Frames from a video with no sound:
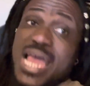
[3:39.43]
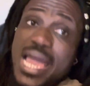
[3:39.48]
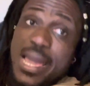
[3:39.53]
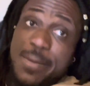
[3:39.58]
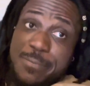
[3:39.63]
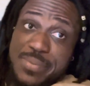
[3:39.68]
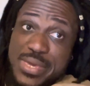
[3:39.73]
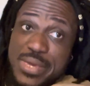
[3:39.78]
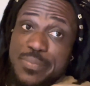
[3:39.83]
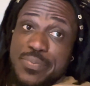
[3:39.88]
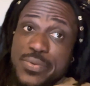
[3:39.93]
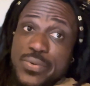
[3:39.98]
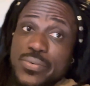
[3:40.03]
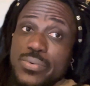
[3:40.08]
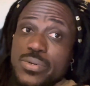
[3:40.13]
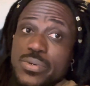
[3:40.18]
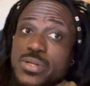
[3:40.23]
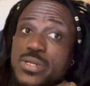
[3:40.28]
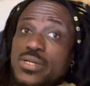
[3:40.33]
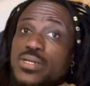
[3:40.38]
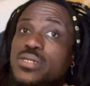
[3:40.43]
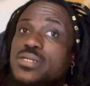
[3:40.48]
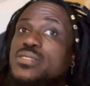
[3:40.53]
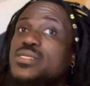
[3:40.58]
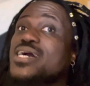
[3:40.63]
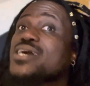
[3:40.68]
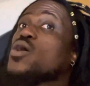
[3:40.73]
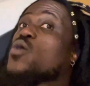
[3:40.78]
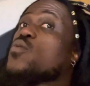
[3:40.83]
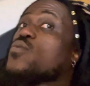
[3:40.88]
people
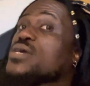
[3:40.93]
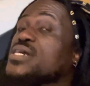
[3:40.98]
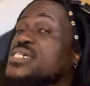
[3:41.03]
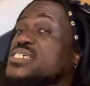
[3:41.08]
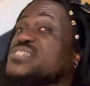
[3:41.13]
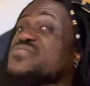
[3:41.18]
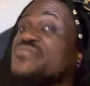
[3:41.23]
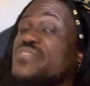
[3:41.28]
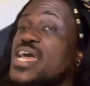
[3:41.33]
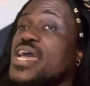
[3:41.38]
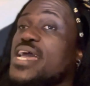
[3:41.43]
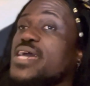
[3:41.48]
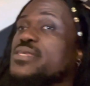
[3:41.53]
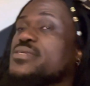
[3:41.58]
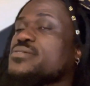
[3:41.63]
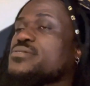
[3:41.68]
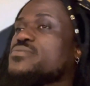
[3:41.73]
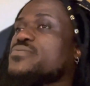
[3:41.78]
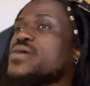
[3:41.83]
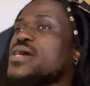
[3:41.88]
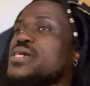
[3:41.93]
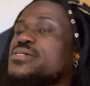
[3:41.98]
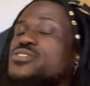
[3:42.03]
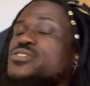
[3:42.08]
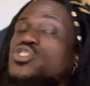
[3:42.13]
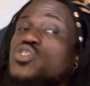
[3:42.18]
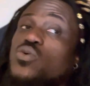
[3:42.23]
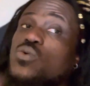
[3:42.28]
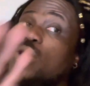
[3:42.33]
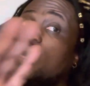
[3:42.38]
that go against Vlad, right?
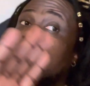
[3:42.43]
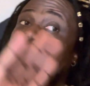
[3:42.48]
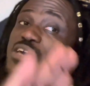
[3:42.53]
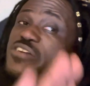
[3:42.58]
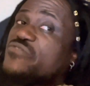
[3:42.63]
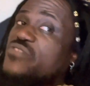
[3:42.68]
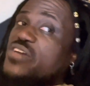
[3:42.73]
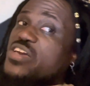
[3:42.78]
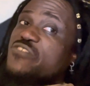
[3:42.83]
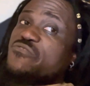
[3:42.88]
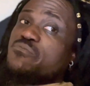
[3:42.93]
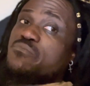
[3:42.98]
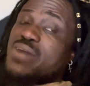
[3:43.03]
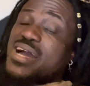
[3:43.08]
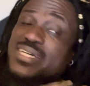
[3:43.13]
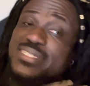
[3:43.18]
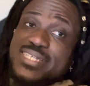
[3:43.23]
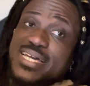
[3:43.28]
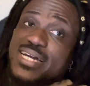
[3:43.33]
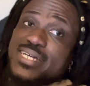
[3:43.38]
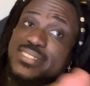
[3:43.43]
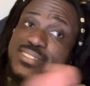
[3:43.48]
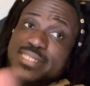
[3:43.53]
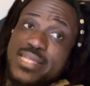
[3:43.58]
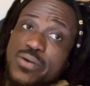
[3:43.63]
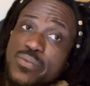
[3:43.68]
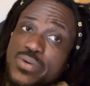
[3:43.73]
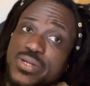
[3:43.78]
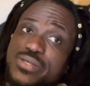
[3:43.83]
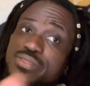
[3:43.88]
So if my son is
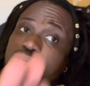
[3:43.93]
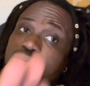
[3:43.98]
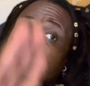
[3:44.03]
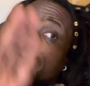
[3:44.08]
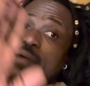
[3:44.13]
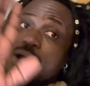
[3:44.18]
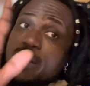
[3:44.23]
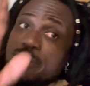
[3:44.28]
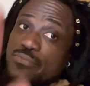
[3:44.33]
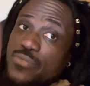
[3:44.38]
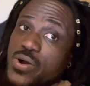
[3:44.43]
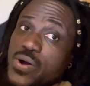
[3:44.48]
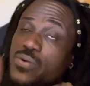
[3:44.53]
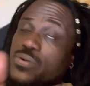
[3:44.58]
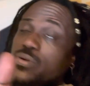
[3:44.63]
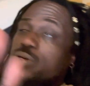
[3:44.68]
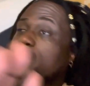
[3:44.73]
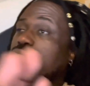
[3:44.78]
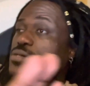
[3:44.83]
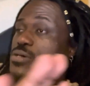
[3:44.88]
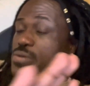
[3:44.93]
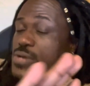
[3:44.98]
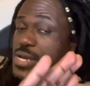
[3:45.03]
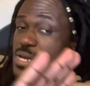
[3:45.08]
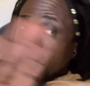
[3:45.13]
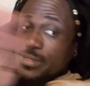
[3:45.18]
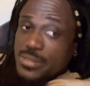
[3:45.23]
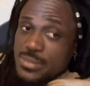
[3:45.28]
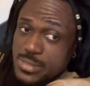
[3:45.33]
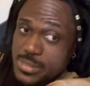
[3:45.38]
not one of them, I'm wrong,
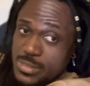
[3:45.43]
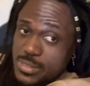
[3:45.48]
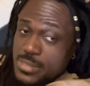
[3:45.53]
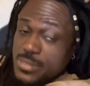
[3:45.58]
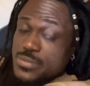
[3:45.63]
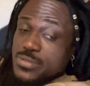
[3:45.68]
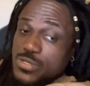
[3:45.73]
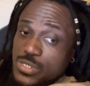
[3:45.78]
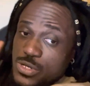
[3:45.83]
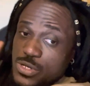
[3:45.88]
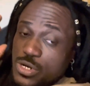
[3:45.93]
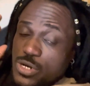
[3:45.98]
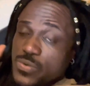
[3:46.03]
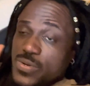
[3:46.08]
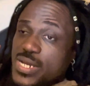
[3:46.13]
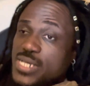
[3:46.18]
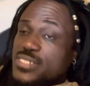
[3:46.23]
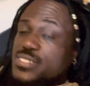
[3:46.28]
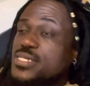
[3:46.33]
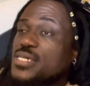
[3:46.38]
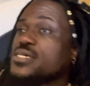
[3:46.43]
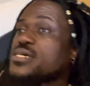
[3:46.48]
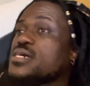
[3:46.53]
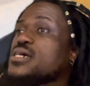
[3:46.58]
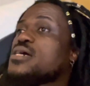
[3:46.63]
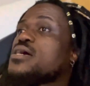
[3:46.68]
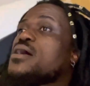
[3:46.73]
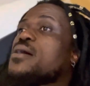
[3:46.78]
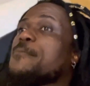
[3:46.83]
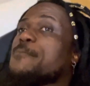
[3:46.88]
okay? You heard what I said.
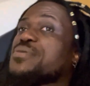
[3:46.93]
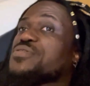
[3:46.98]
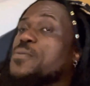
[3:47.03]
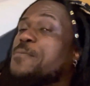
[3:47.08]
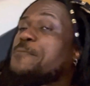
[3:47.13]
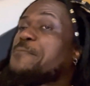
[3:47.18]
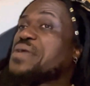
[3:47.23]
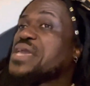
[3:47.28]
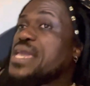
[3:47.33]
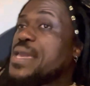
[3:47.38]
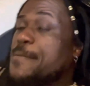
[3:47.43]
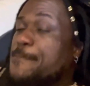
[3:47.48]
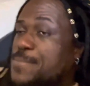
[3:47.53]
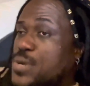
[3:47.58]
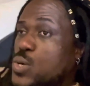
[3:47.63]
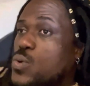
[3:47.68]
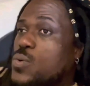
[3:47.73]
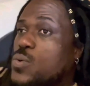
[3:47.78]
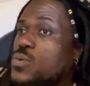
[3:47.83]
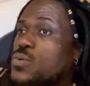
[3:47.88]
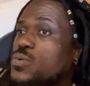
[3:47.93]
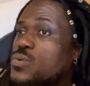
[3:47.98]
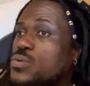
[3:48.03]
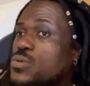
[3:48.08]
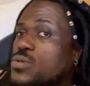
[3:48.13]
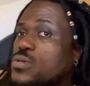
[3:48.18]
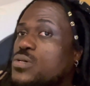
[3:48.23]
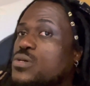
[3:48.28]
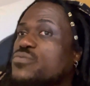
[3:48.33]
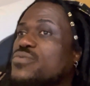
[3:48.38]
But the people,
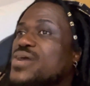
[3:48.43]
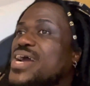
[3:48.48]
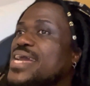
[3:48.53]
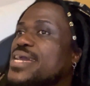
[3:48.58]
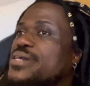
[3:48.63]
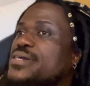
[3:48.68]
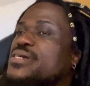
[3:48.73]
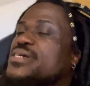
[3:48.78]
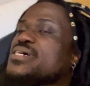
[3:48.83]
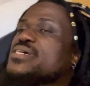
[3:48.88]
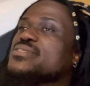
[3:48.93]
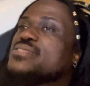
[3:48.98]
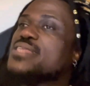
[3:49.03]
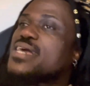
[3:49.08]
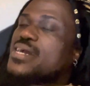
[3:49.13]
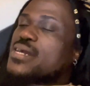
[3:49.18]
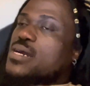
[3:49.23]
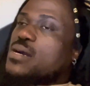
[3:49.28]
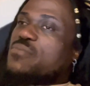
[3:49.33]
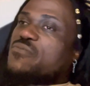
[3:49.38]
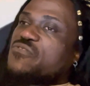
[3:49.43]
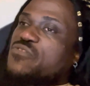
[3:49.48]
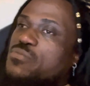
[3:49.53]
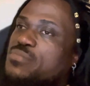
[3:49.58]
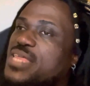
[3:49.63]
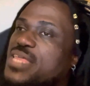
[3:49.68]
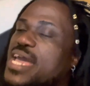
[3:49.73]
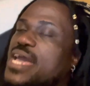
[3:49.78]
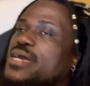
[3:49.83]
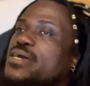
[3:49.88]
right, that come
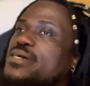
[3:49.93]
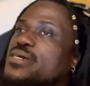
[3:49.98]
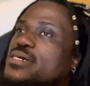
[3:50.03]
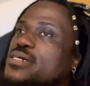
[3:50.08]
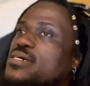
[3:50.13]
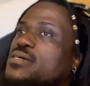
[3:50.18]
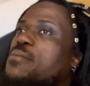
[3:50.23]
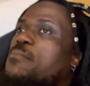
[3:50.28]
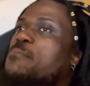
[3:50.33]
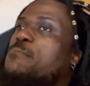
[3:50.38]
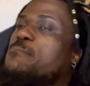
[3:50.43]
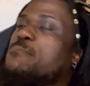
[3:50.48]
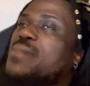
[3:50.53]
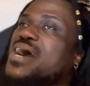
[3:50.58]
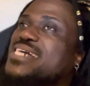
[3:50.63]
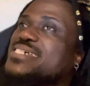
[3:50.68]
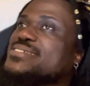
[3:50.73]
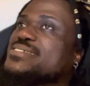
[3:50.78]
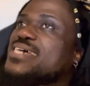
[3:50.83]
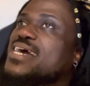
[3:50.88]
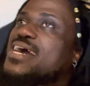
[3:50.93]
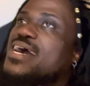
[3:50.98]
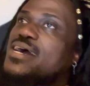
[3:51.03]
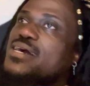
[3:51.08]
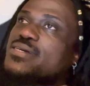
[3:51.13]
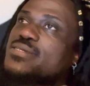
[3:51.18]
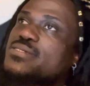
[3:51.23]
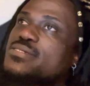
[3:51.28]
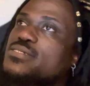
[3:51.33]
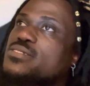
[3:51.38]
from that my son